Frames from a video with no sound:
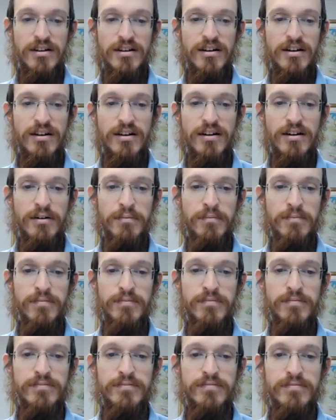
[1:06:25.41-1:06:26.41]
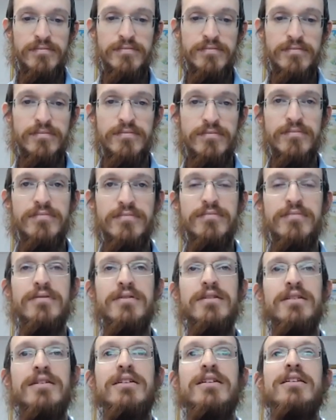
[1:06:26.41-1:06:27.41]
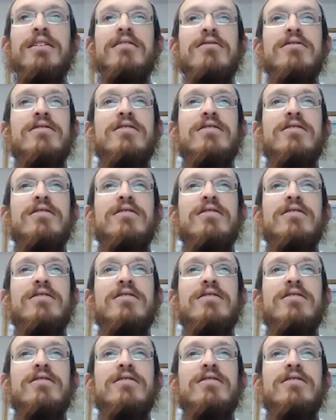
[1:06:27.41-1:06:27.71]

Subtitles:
We're going